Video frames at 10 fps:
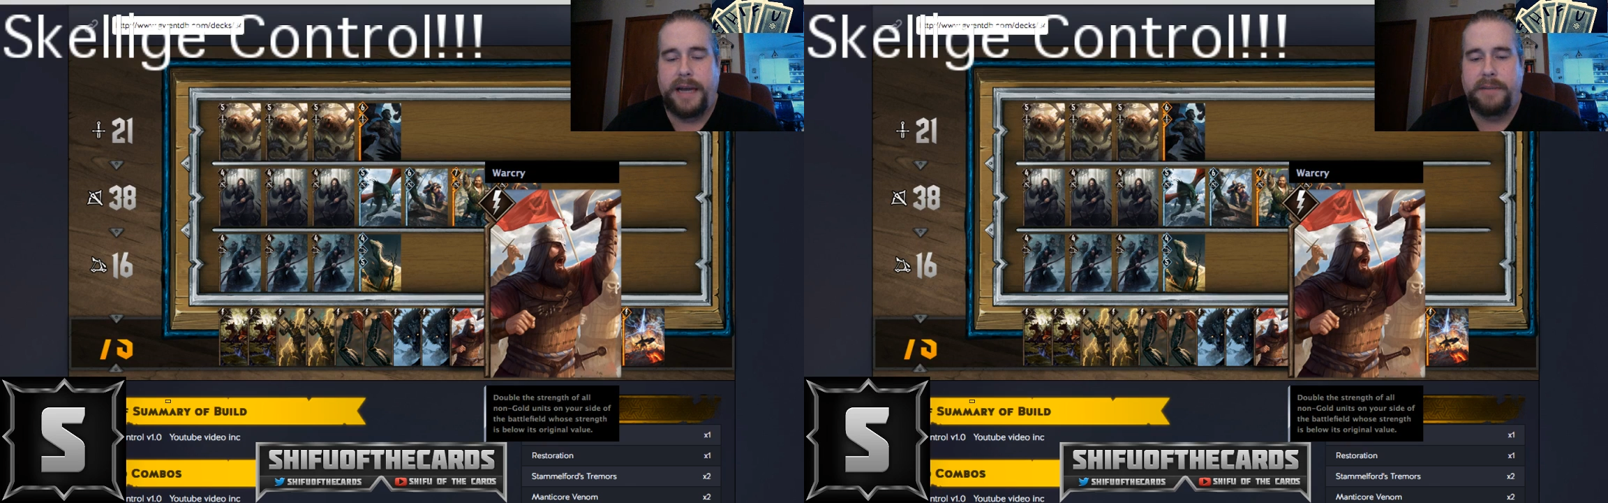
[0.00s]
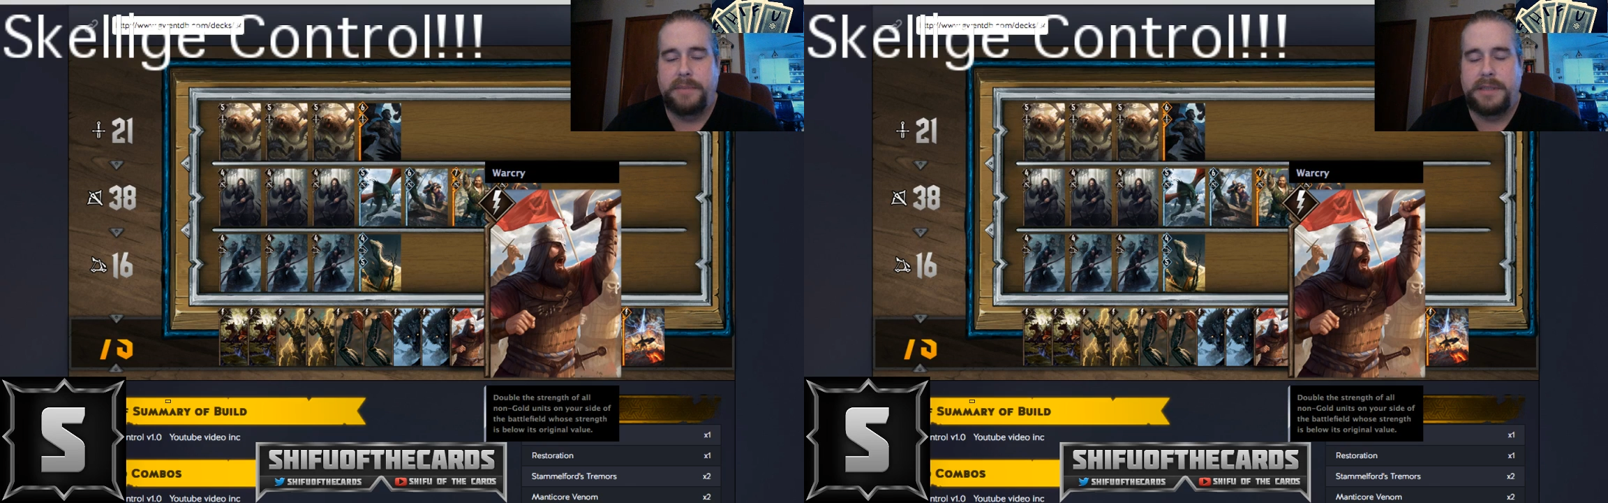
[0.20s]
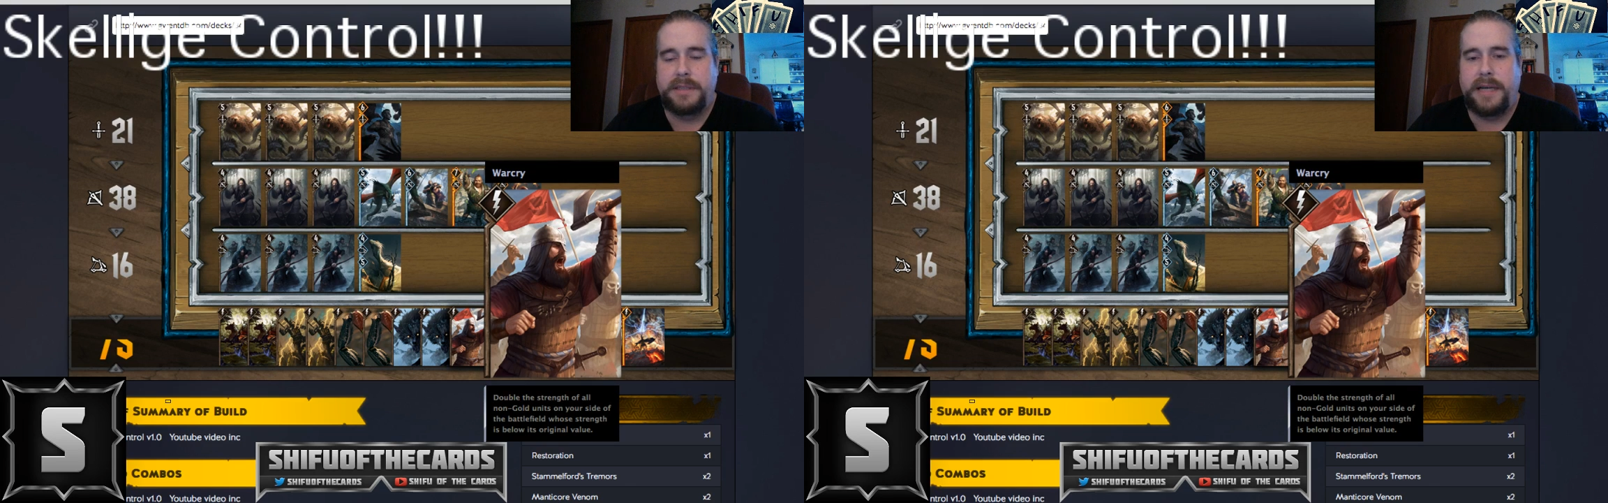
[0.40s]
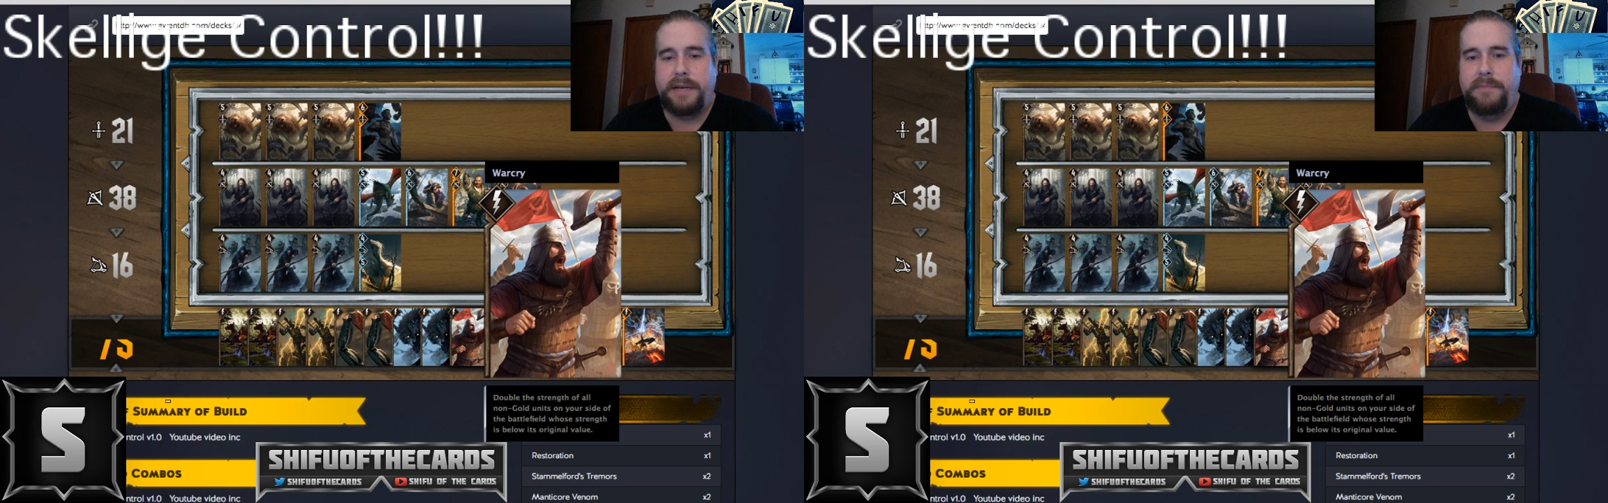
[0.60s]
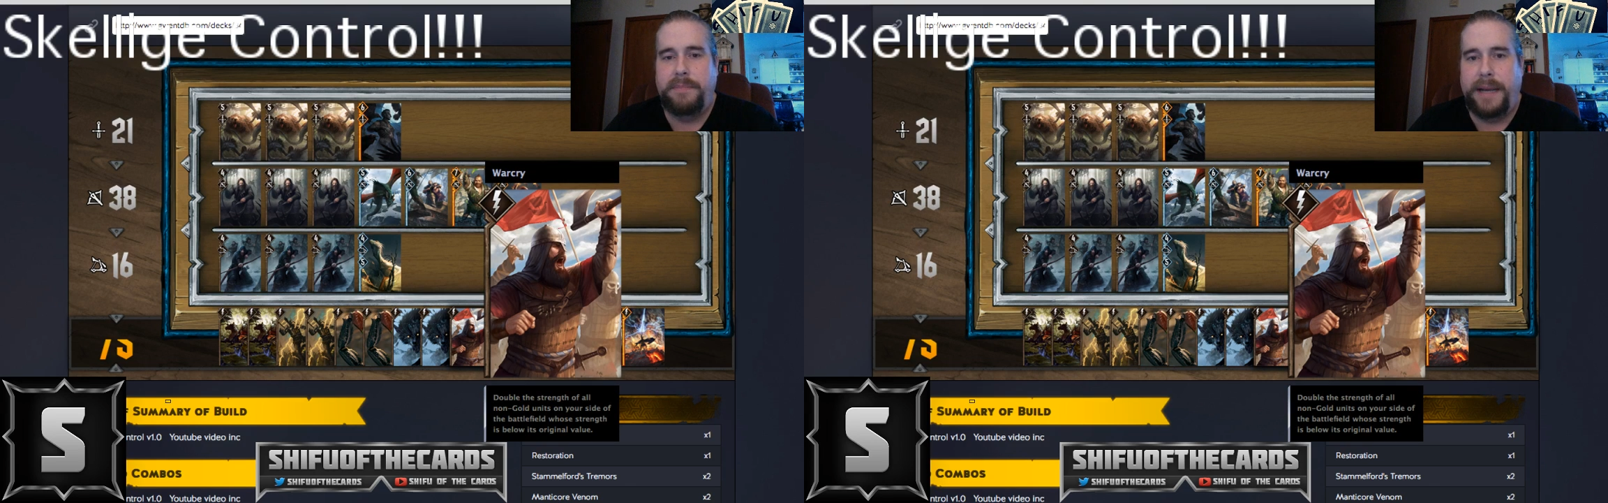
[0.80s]
But this
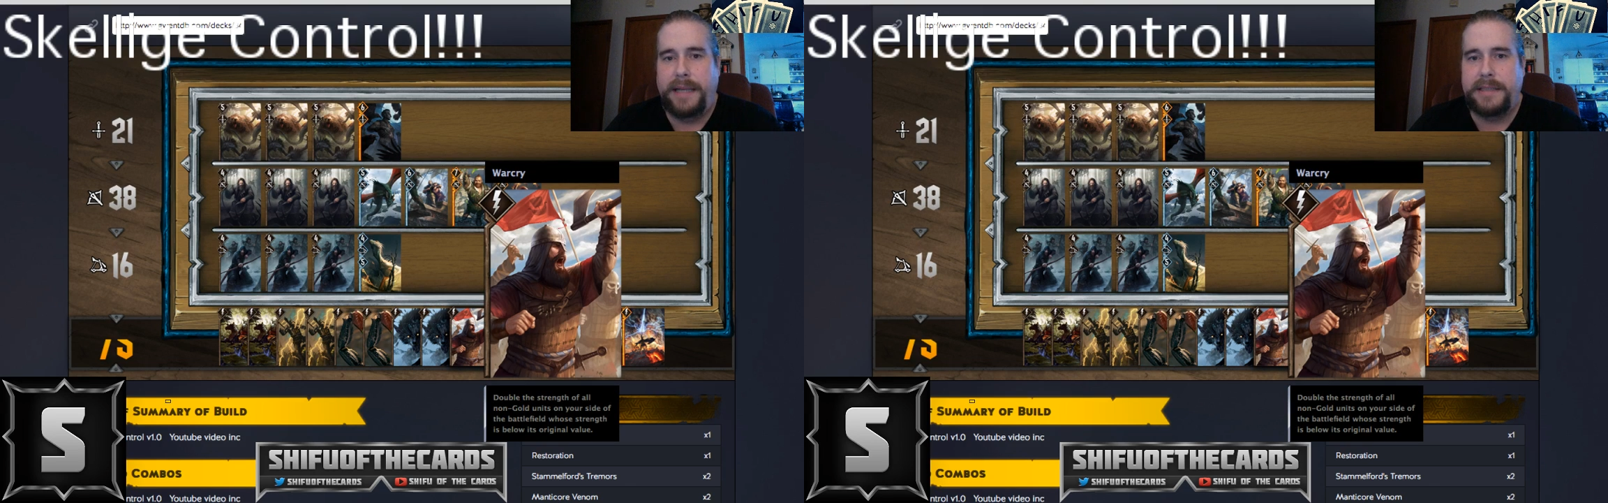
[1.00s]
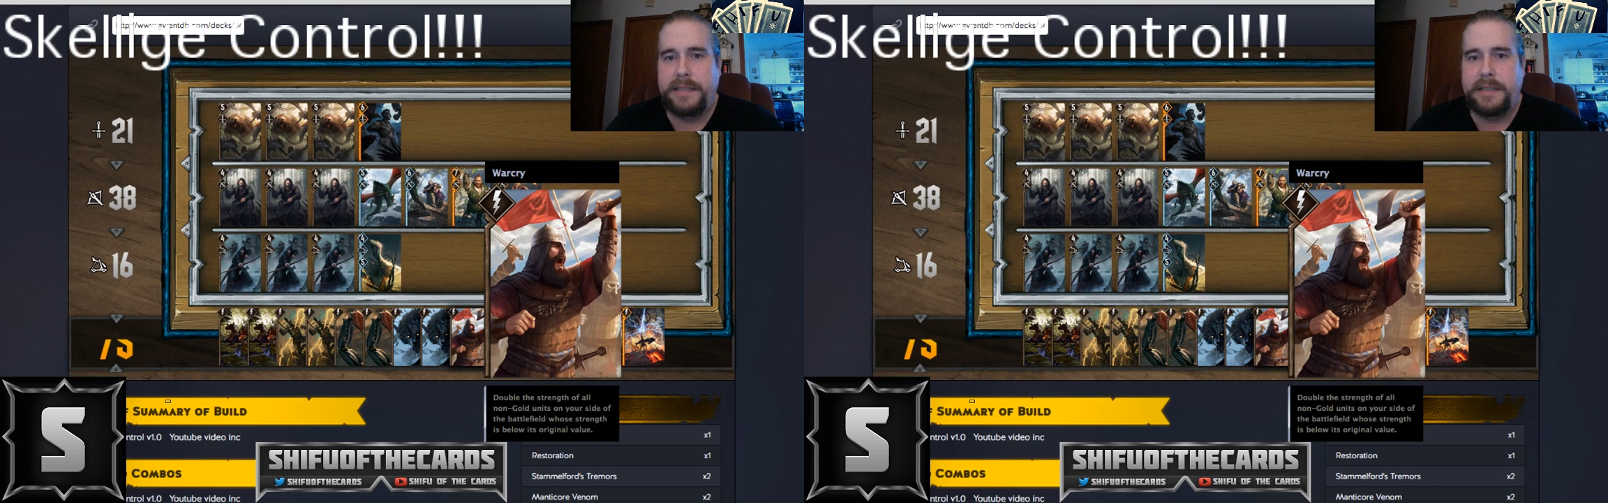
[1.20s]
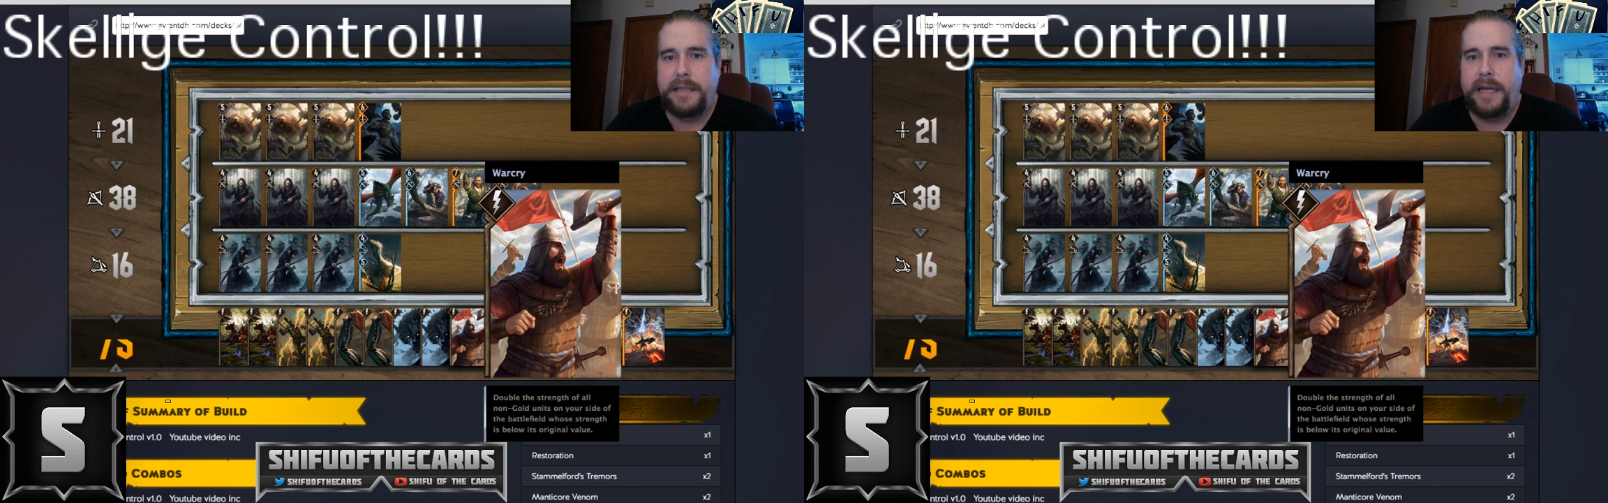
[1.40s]
deck basically